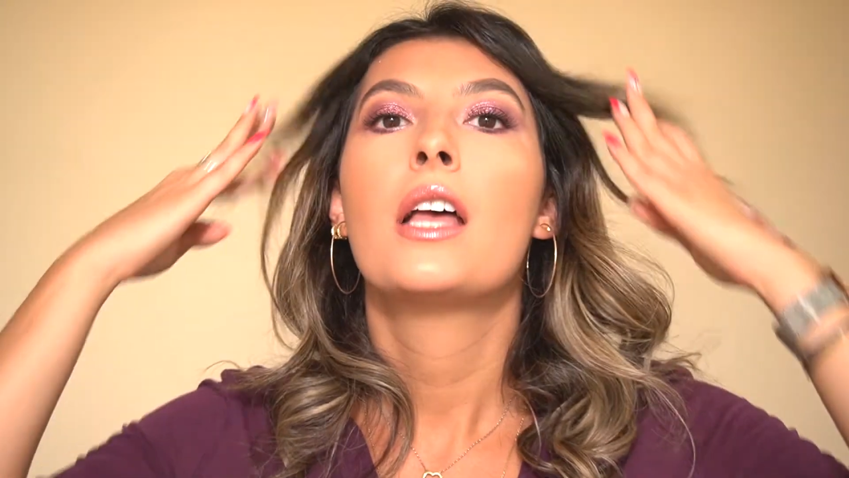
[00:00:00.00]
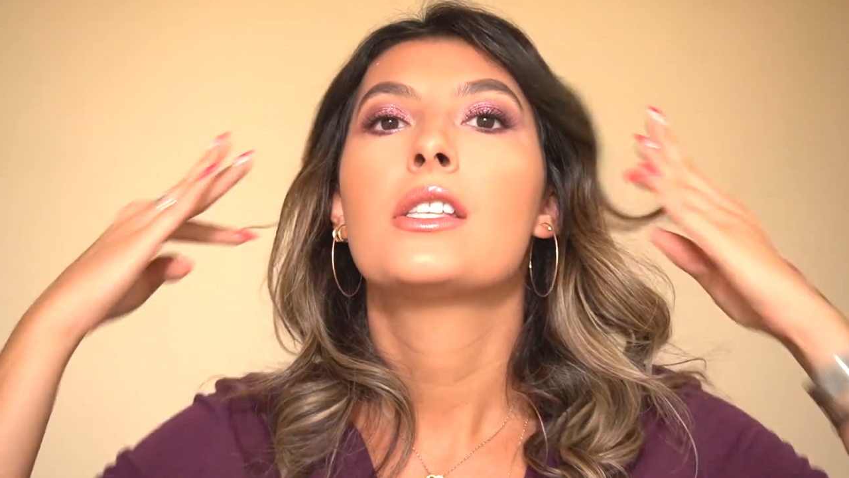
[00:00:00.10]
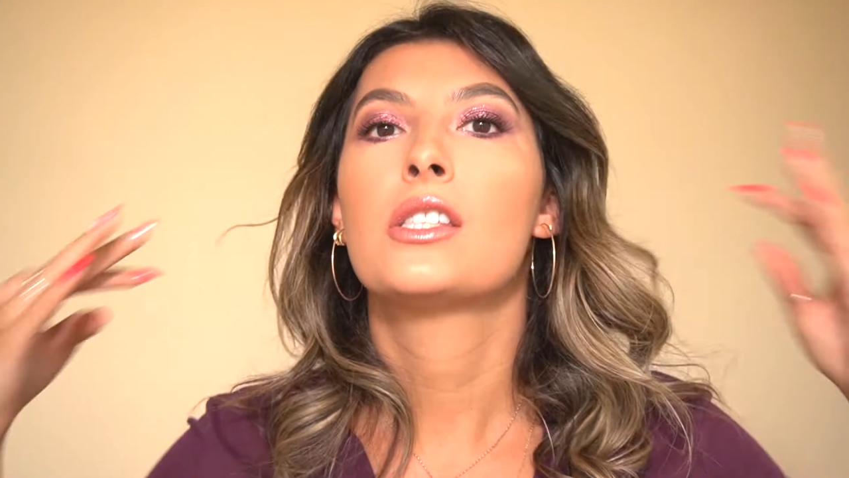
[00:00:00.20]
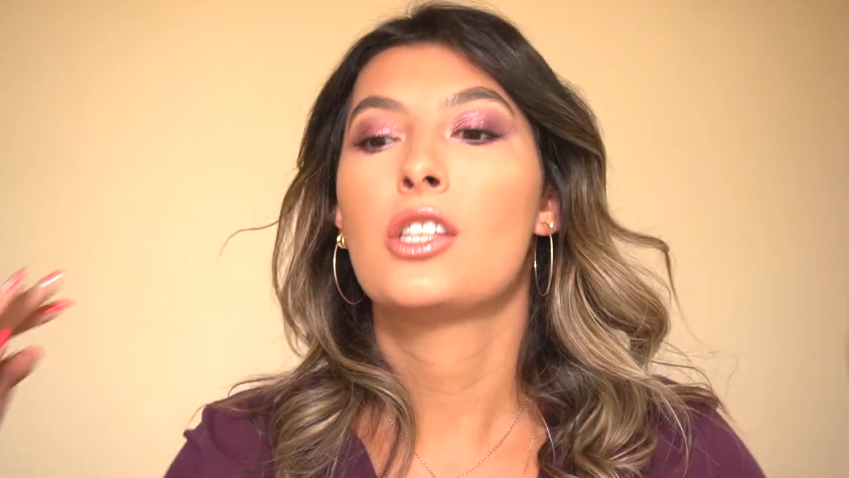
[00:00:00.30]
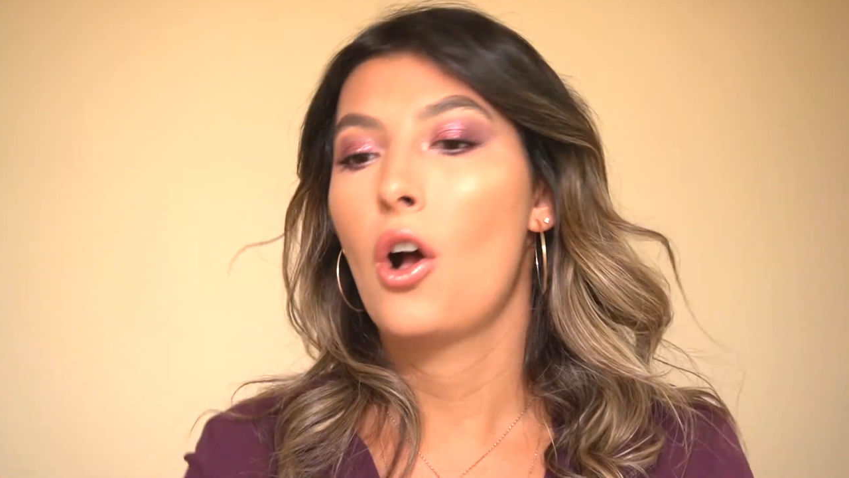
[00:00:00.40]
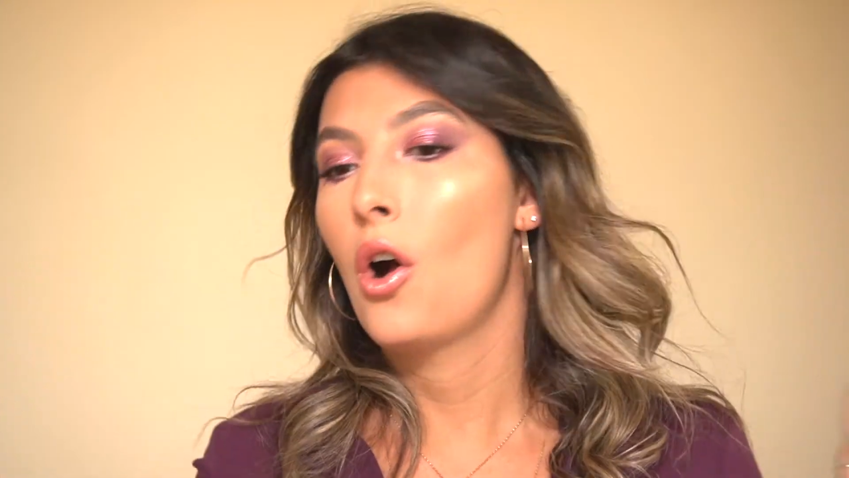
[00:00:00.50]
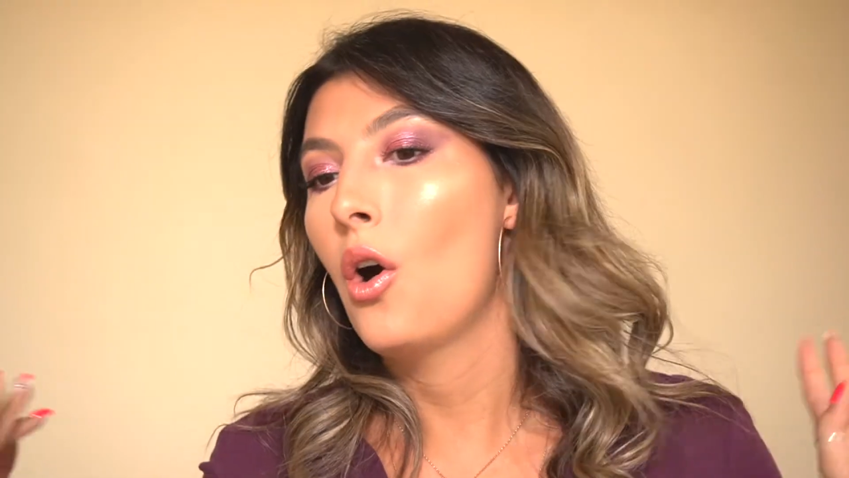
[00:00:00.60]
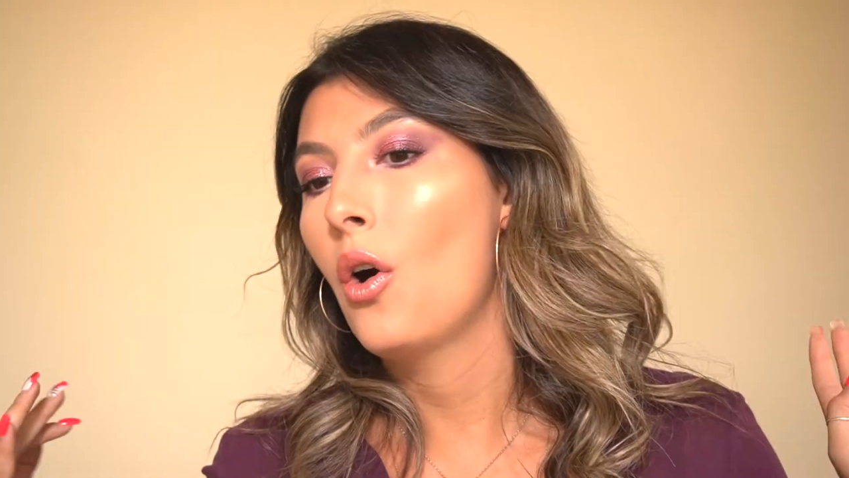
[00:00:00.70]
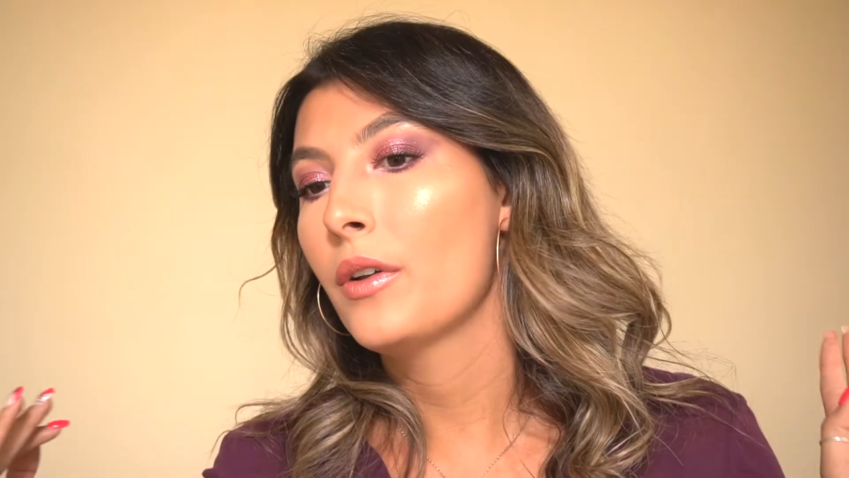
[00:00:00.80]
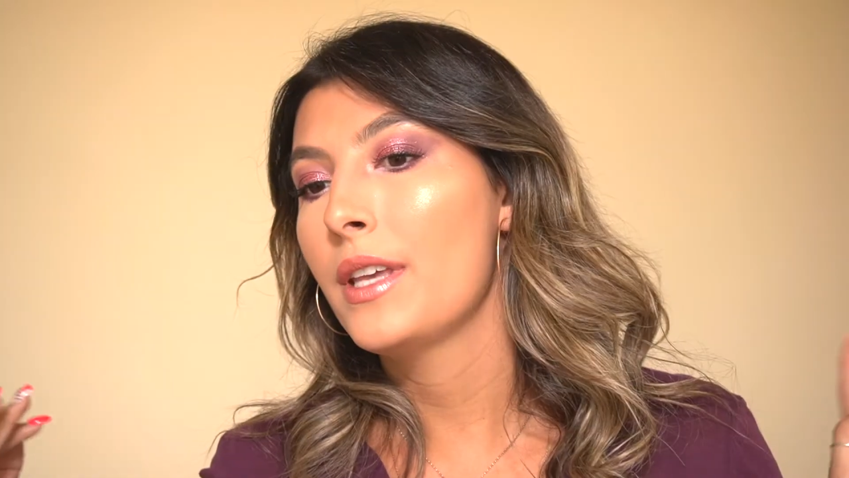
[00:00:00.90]

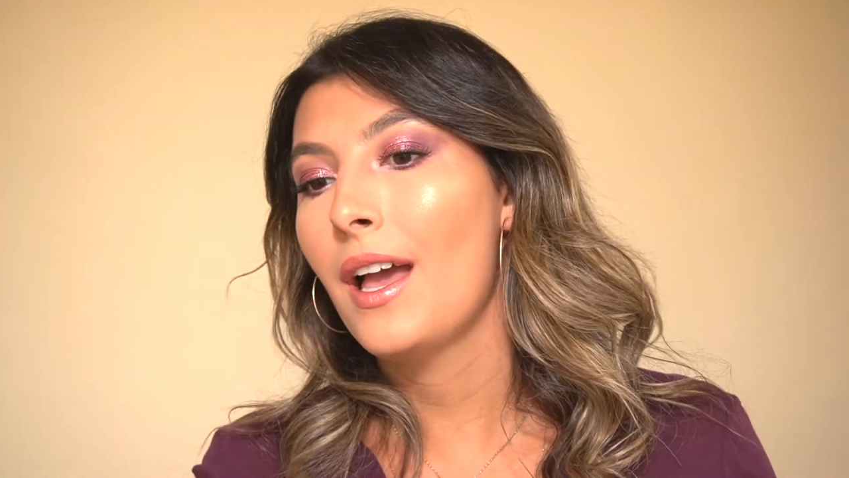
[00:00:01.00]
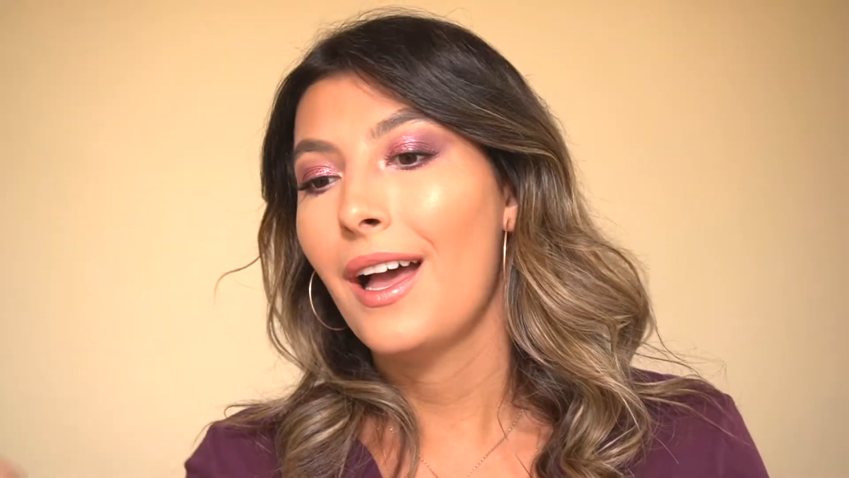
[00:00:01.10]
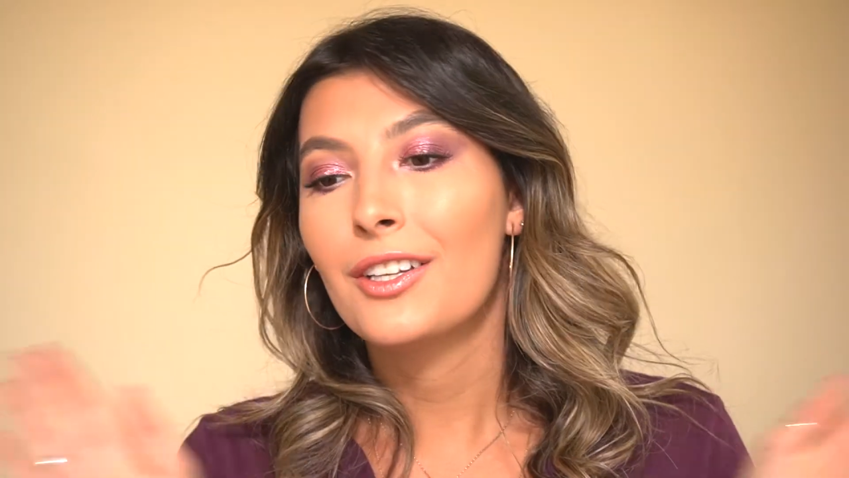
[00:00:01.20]
So yeah,